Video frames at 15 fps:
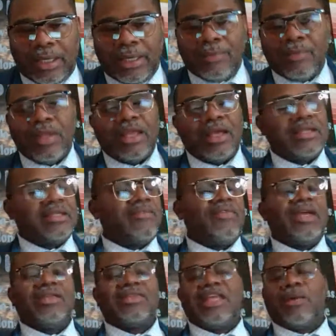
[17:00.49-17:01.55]
because if
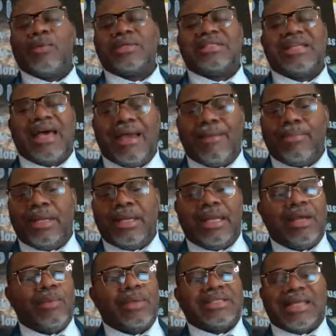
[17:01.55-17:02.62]
anything was happening, it was
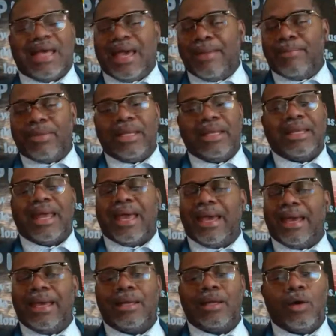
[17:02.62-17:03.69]
happening at
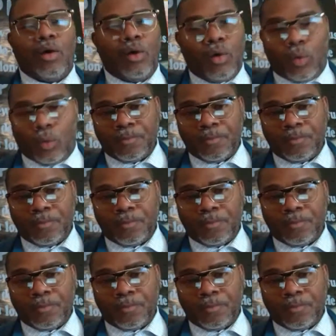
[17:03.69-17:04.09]
home.